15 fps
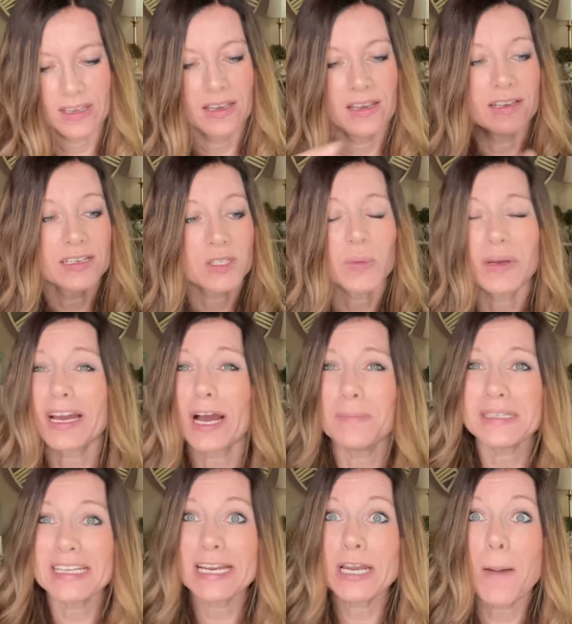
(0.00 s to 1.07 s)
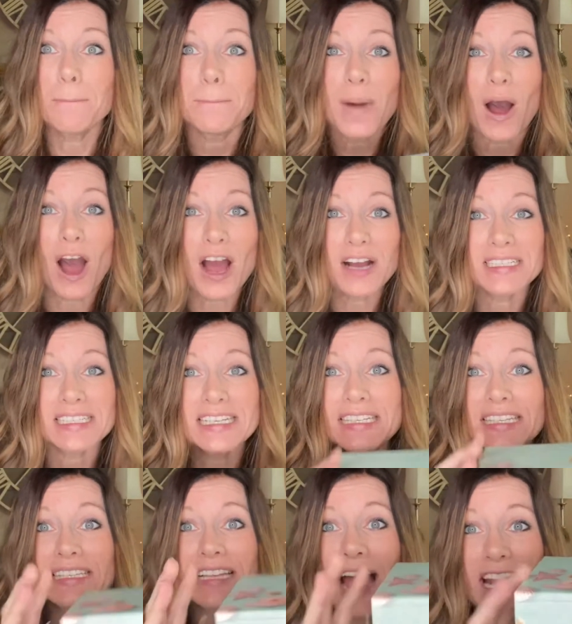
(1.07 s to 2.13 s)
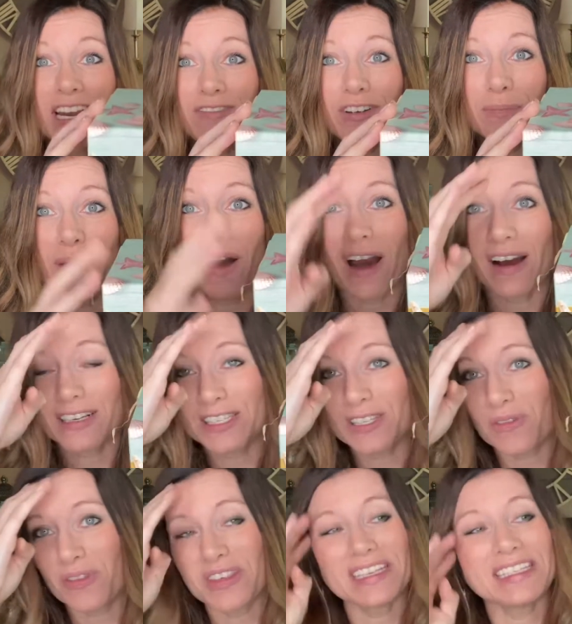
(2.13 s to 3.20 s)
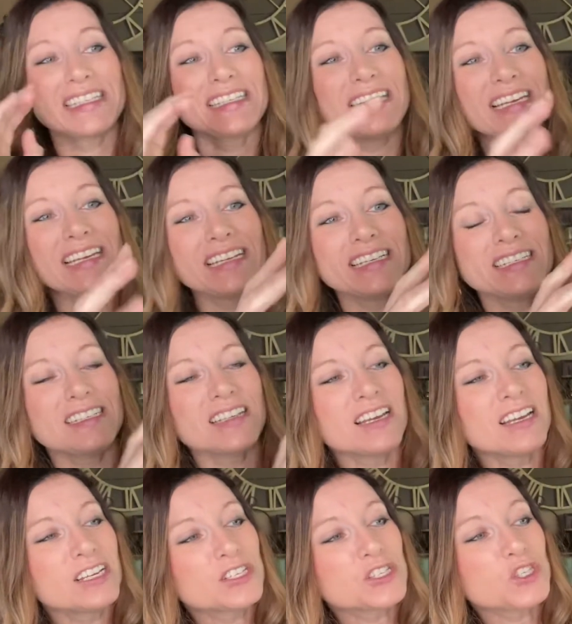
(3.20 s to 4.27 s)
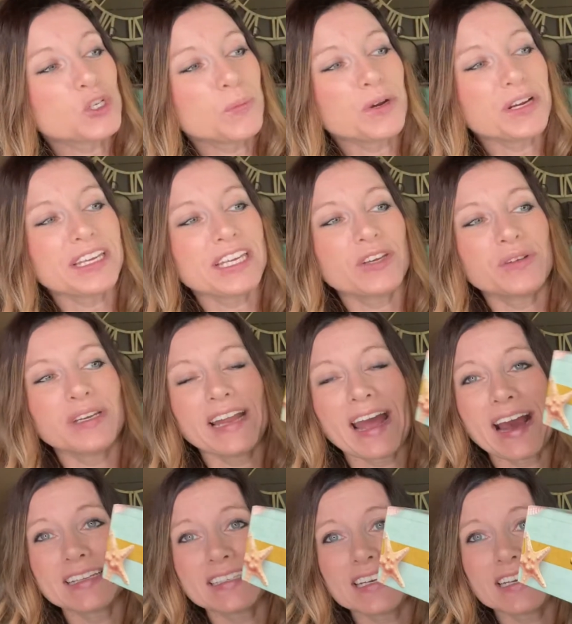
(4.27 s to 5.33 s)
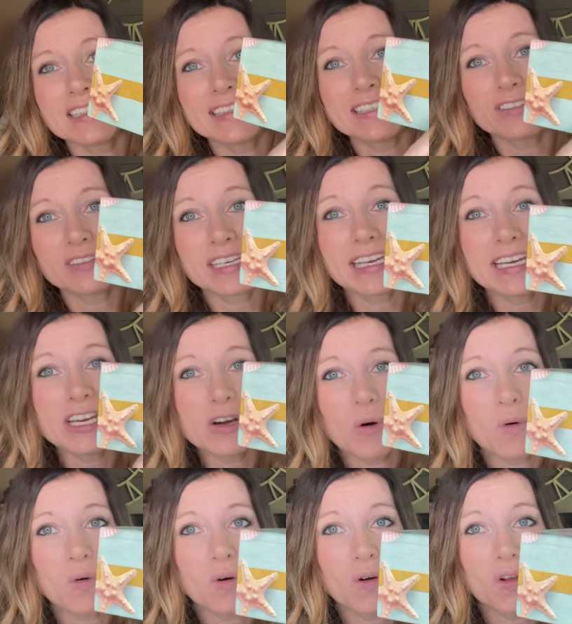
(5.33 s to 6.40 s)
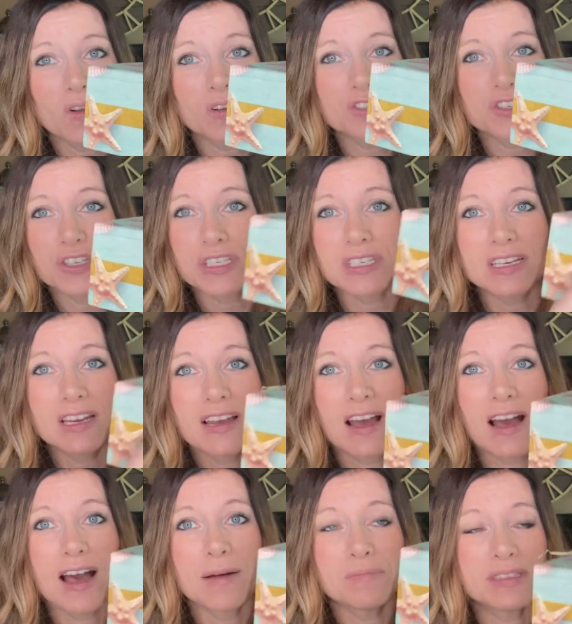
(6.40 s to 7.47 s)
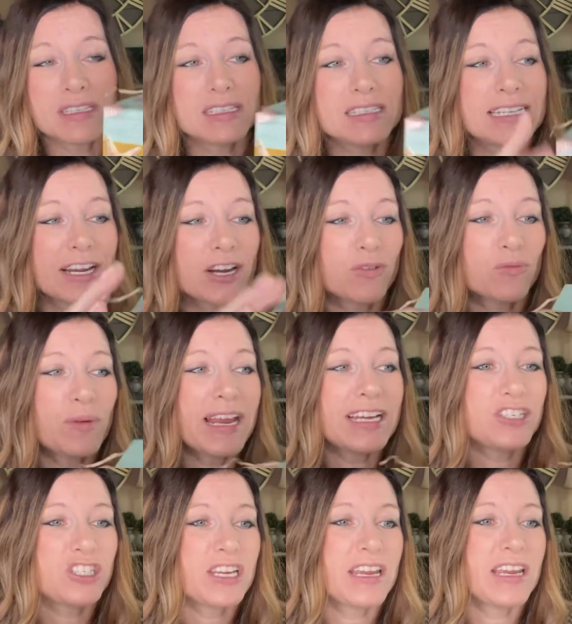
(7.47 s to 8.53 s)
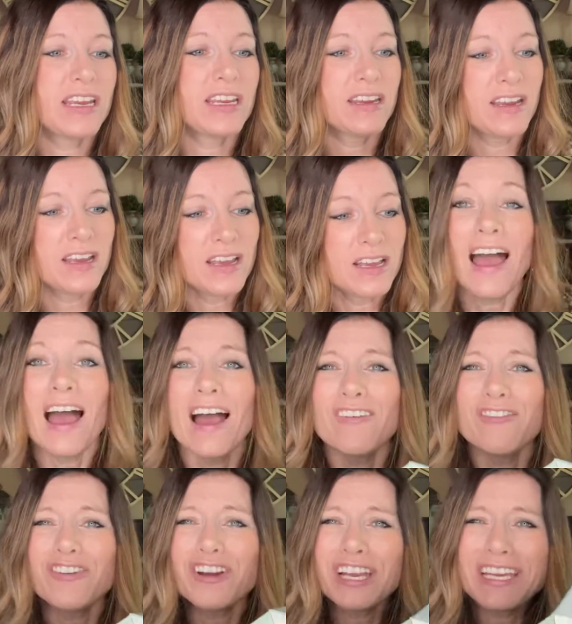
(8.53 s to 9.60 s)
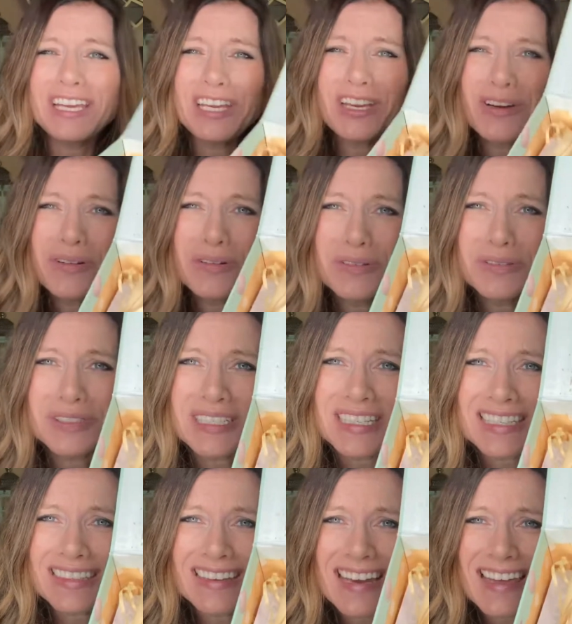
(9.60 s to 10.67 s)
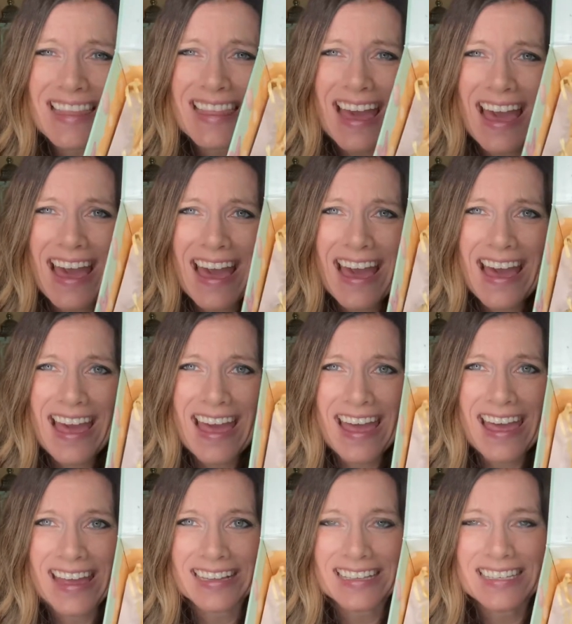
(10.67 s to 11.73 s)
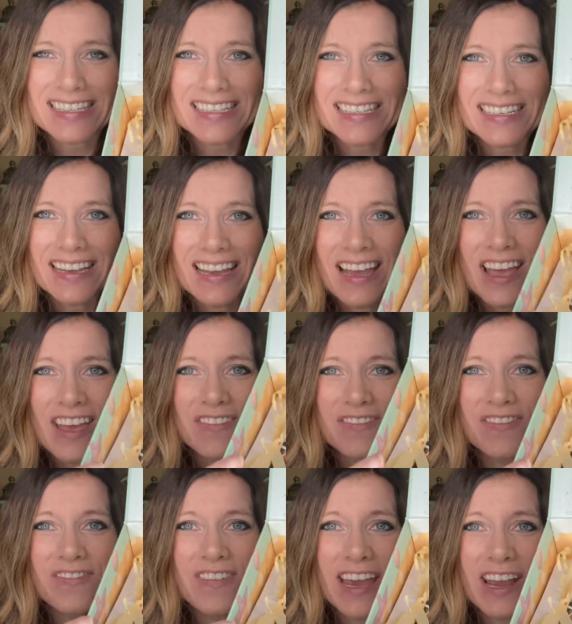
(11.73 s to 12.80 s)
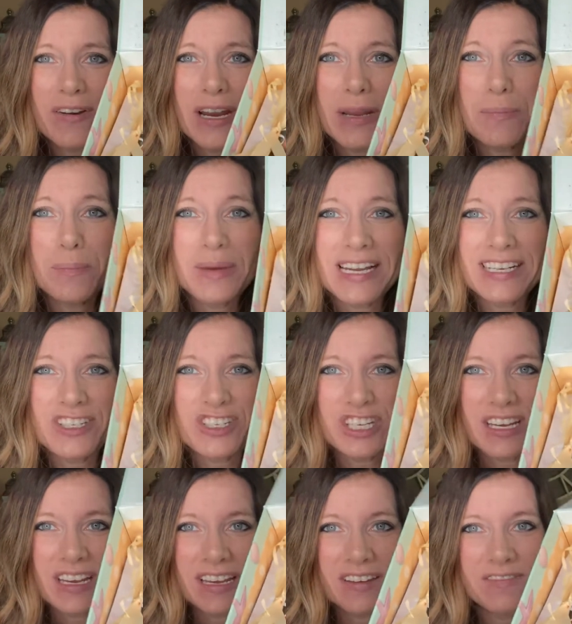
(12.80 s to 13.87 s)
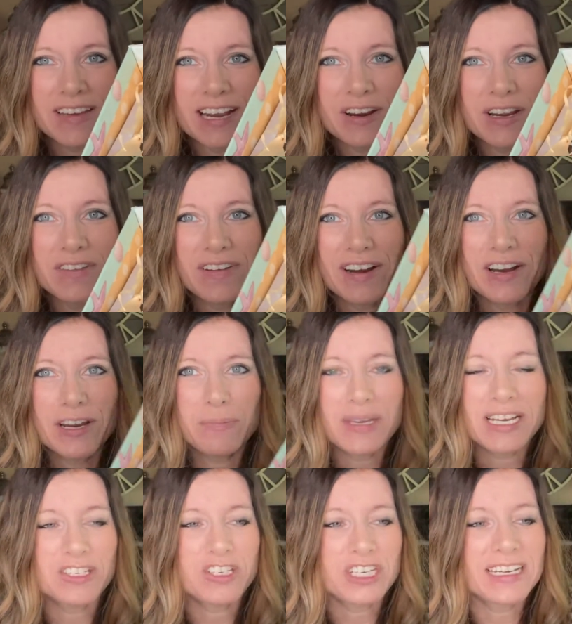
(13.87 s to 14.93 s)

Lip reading: So it comes in a box inside of a box. So this is super cute. It has like a little keyhole, just decoration. For cute, look at that. Very beachy, very beachy.